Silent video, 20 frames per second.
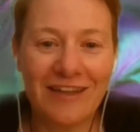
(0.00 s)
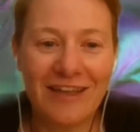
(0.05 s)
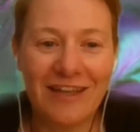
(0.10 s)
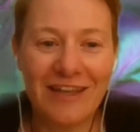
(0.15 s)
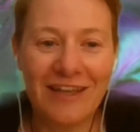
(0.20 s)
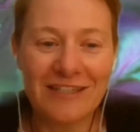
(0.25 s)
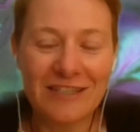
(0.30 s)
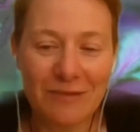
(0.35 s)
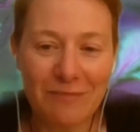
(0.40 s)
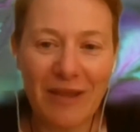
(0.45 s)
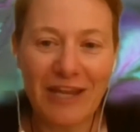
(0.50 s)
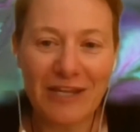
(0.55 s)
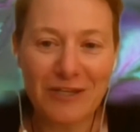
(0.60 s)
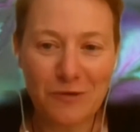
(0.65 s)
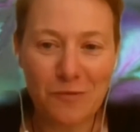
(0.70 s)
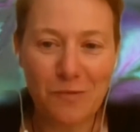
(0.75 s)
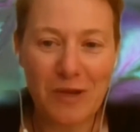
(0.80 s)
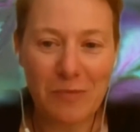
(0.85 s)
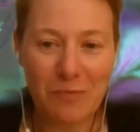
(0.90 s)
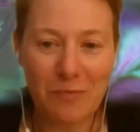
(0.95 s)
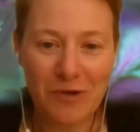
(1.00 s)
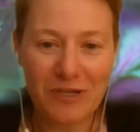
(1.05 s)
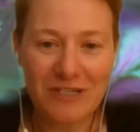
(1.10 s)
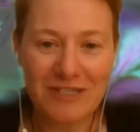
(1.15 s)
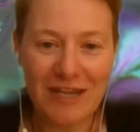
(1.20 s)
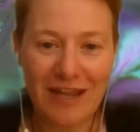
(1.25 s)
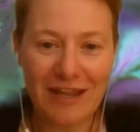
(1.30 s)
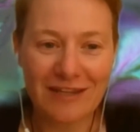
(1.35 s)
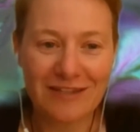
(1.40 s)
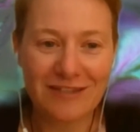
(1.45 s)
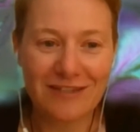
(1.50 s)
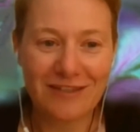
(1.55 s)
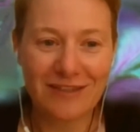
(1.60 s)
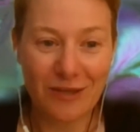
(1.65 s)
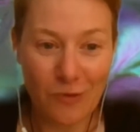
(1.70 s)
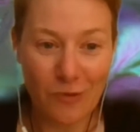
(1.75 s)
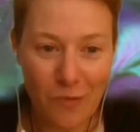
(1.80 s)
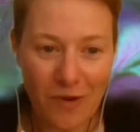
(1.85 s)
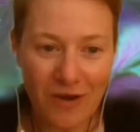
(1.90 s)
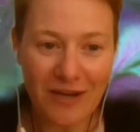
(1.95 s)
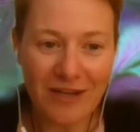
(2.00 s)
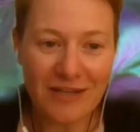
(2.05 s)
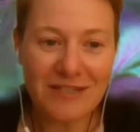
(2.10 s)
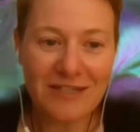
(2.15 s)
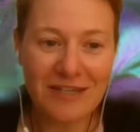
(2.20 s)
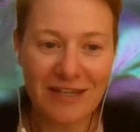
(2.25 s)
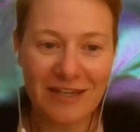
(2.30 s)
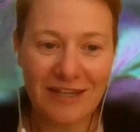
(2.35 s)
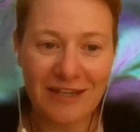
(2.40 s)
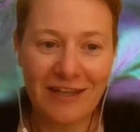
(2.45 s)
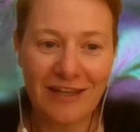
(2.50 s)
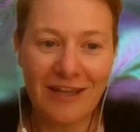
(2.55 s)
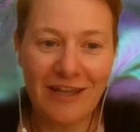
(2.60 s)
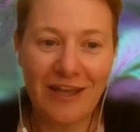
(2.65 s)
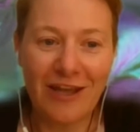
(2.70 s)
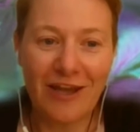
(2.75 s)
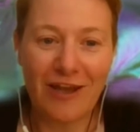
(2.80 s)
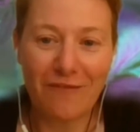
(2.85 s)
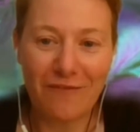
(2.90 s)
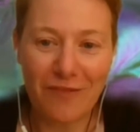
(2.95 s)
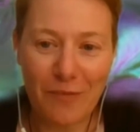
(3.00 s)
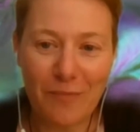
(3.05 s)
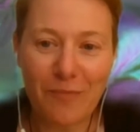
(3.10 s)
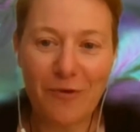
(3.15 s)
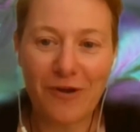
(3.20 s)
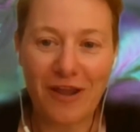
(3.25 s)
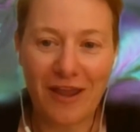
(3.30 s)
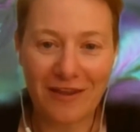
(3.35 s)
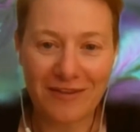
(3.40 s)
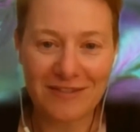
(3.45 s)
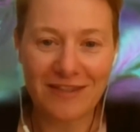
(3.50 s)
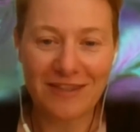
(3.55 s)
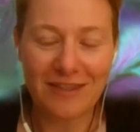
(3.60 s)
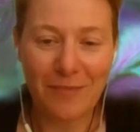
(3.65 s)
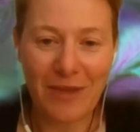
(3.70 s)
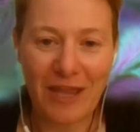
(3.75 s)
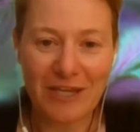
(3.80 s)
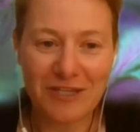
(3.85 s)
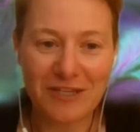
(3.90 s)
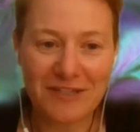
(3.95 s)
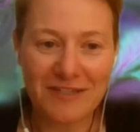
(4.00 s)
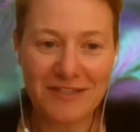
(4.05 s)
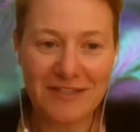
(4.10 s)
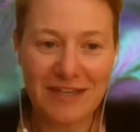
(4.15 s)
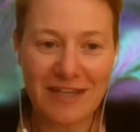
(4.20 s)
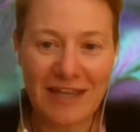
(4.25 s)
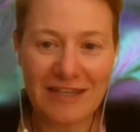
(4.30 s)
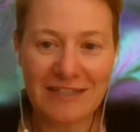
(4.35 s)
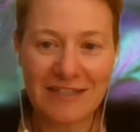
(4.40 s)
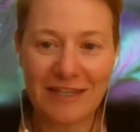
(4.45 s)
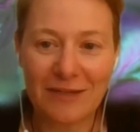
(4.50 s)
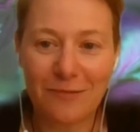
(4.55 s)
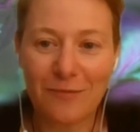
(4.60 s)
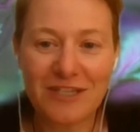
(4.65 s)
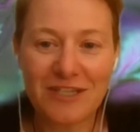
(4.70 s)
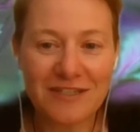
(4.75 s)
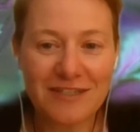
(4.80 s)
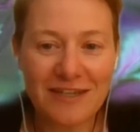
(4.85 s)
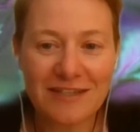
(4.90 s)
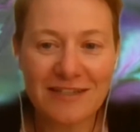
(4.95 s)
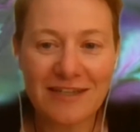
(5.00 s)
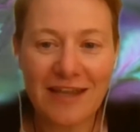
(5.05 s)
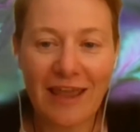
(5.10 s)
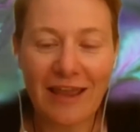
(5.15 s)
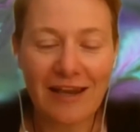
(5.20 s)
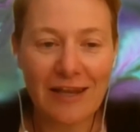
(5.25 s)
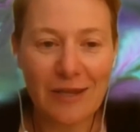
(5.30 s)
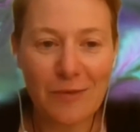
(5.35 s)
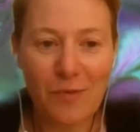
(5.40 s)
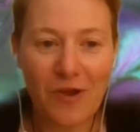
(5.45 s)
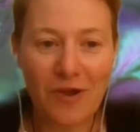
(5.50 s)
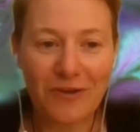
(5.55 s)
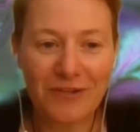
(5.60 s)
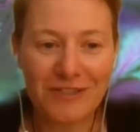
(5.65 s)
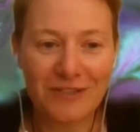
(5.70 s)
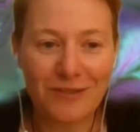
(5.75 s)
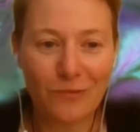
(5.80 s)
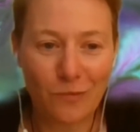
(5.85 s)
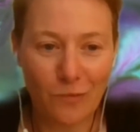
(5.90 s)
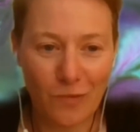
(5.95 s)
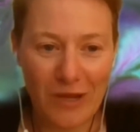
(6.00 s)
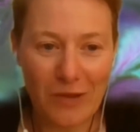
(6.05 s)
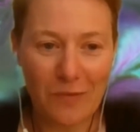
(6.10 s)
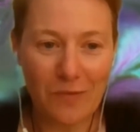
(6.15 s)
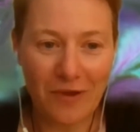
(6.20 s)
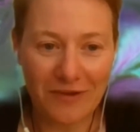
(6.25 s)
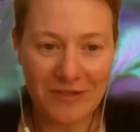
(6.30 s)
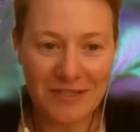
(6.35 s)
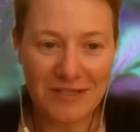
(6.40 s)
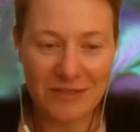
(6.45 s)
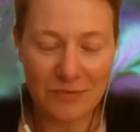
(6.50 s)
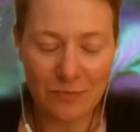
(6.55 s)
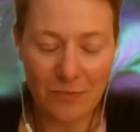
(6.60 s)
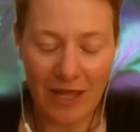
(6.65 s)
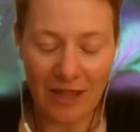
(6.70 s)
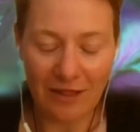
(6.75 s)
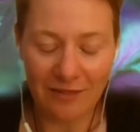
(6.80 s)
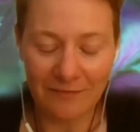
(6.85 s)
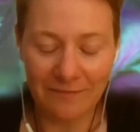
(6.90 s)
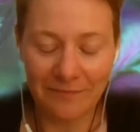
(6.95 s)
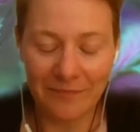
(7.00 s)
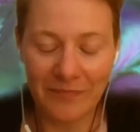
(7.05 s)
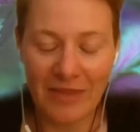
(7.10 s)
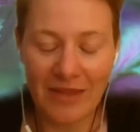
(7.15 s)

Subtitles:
to make sure we protect the quality of the products that the patients are getting, which is exactly what we want as well.